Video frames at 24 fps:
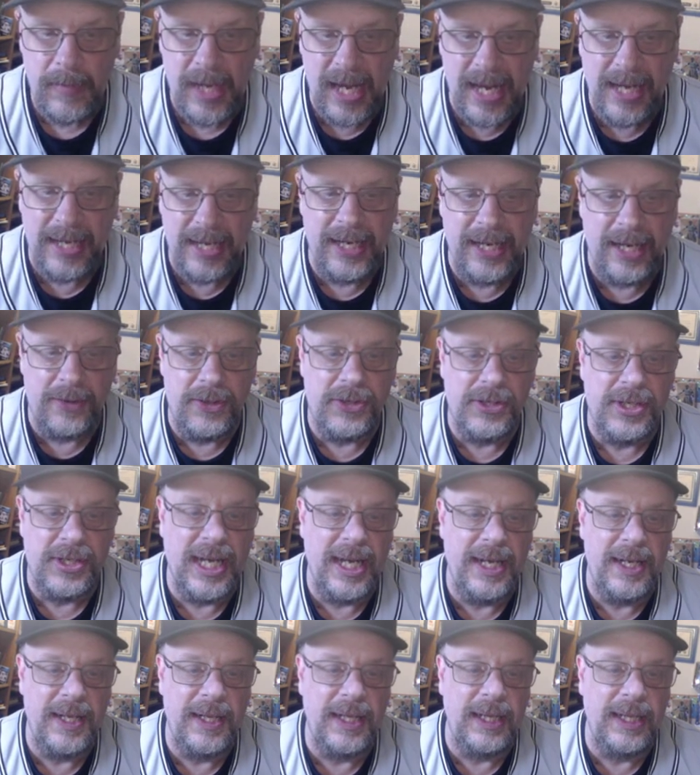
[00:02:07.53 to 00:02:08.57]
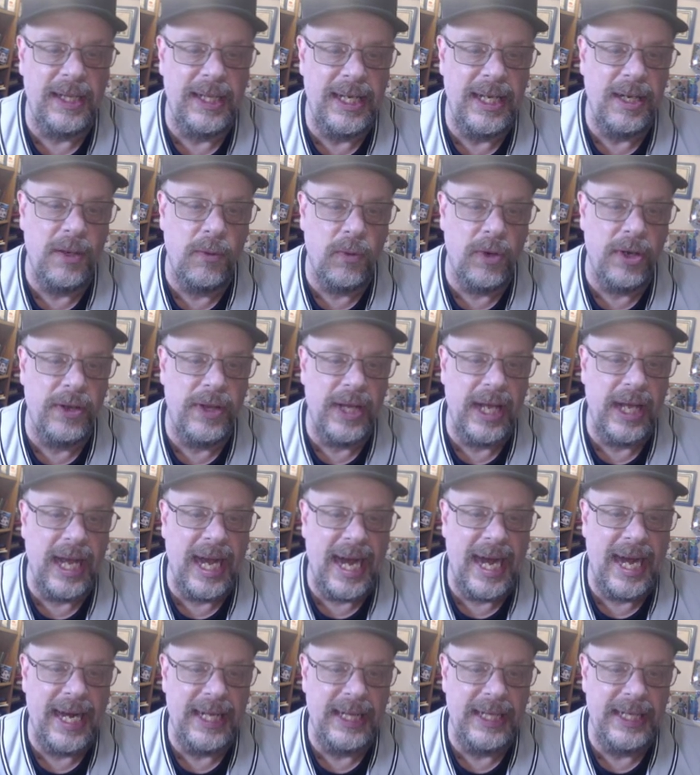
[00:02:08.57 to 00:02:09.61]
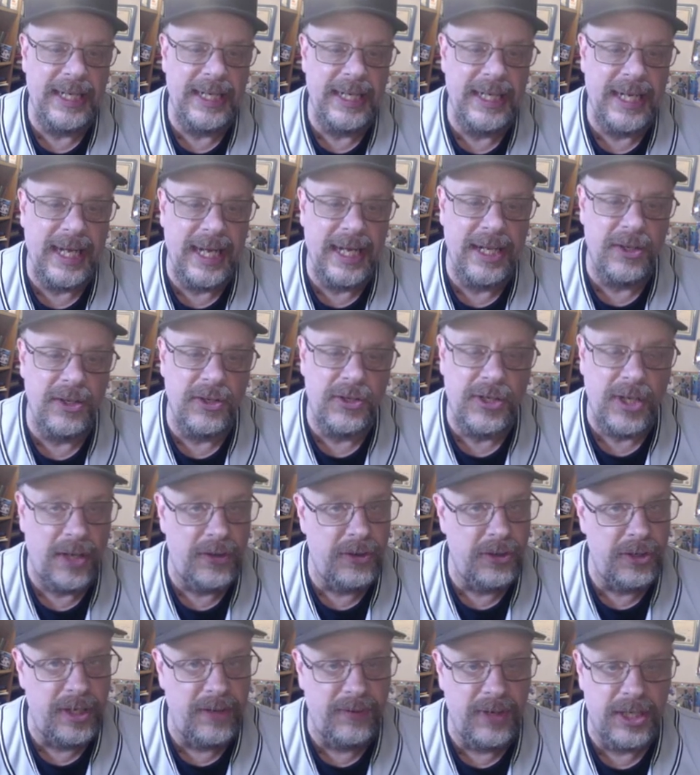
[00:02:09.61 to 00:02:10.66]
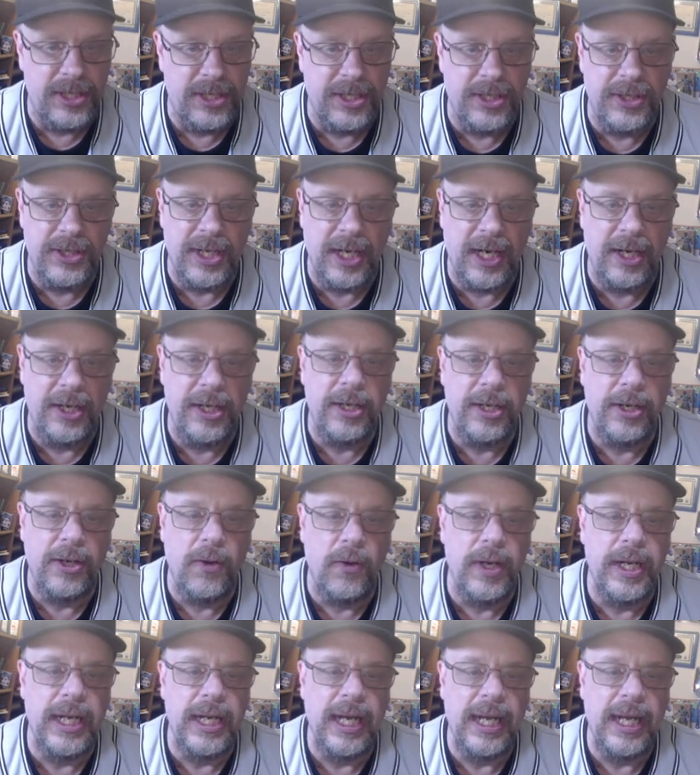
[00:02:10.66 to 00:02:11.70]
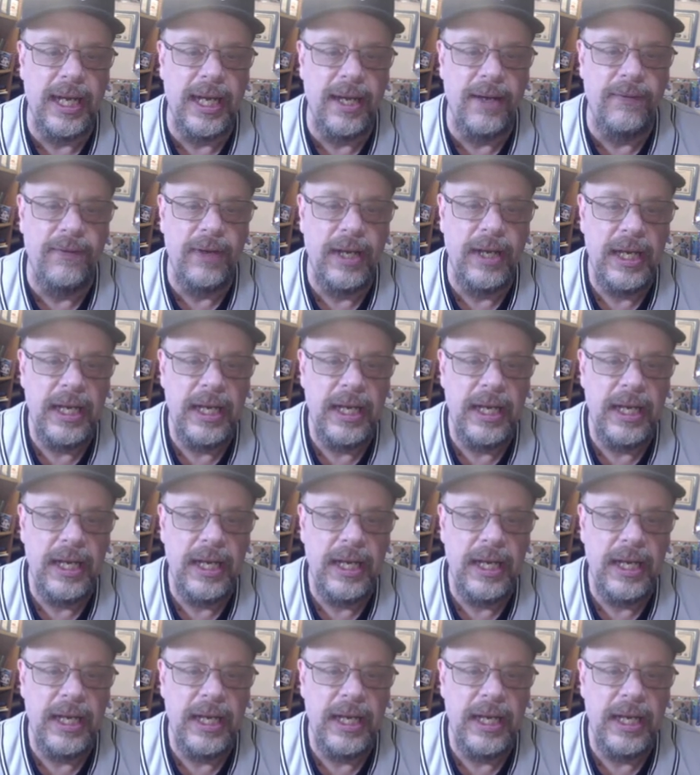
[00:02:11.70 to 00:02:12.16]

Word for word: on the other side of the league, where the Island and Southern divisions are, you're going to have